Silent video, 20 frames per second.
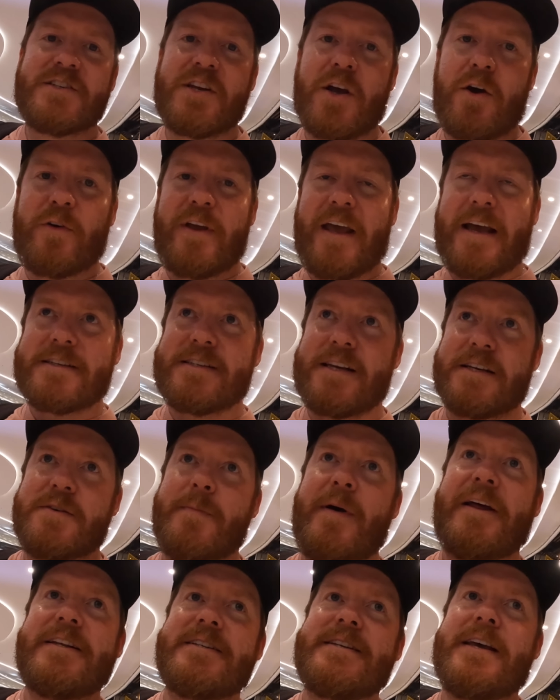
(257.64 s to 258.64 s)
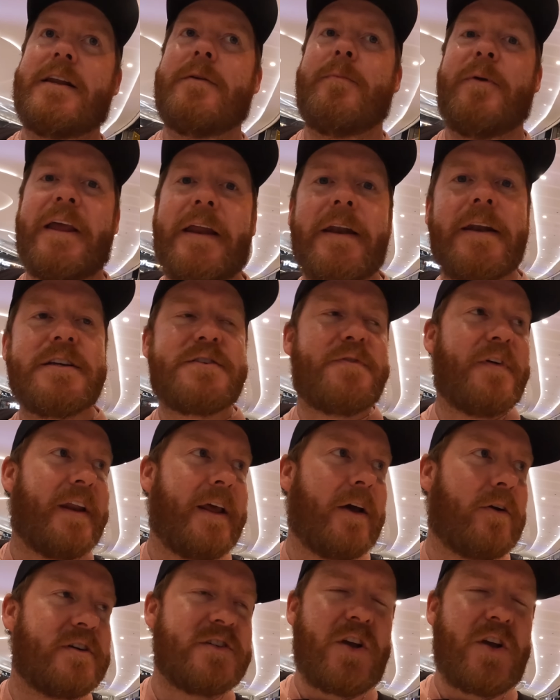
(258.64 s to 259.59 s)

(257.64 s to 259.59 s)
so yes, as Matt said at the beginning of this video,